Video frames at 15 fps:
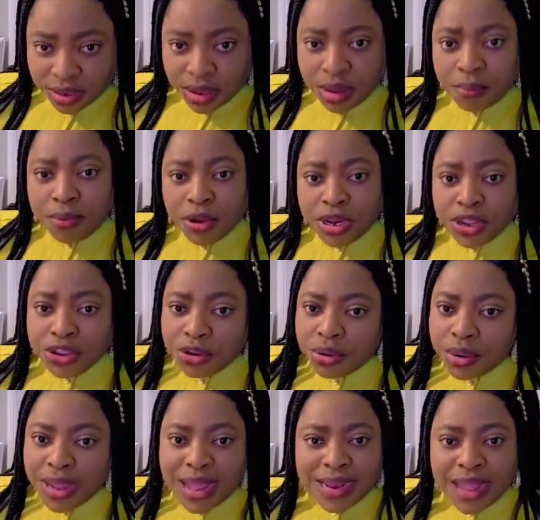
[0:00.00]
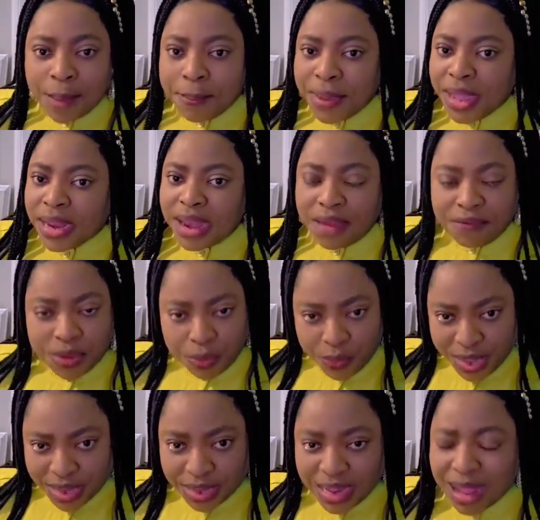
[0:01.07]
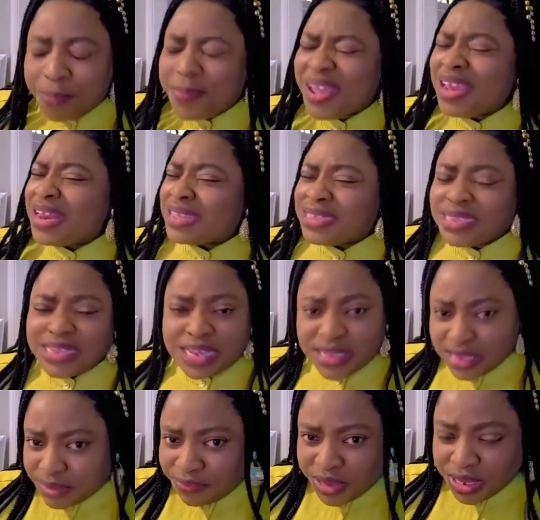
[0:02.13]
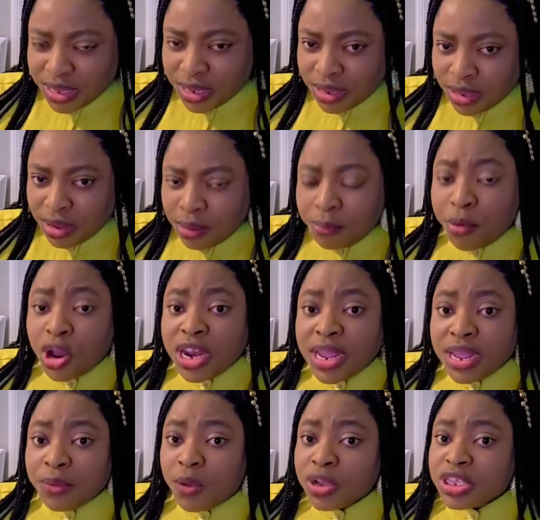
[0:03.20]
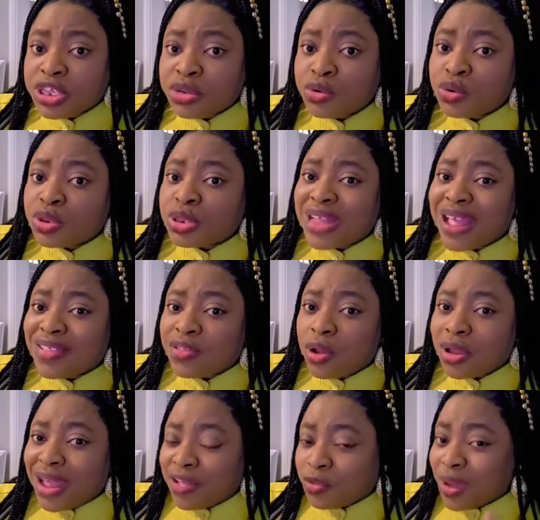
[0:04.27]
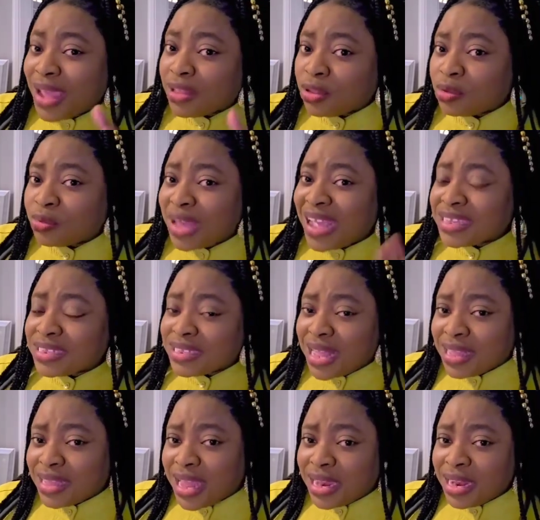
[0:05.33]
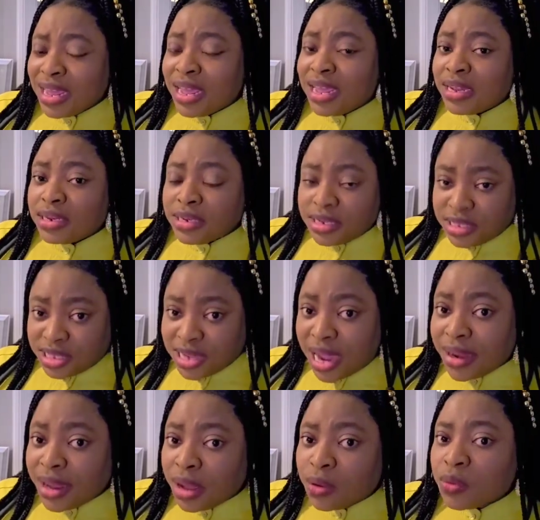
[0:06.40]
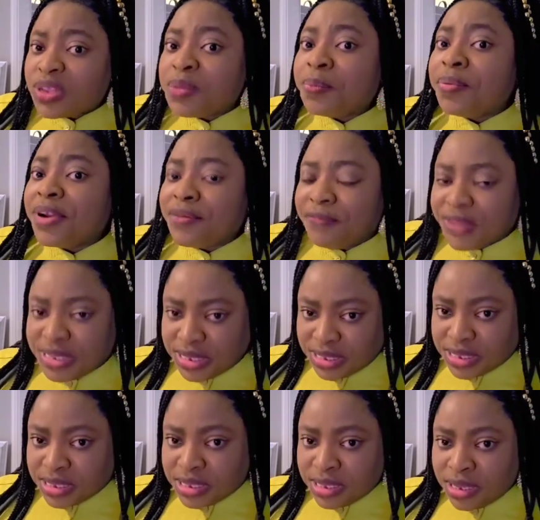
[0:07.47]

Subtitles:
Polyuria, they are paying everywhere. They are paying excessively. Poly, once you start that's why I started this channel with prefaces.